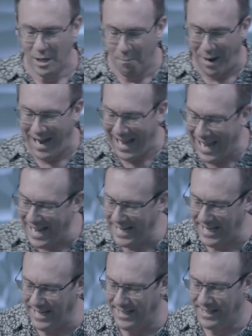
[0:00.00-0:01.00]
by
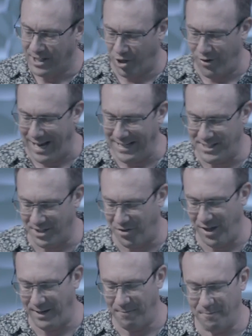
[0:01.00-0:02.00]
any created
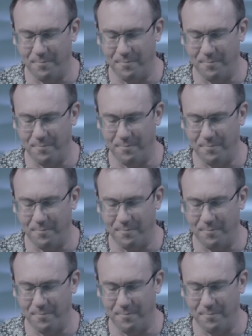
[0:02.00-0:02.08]
thing.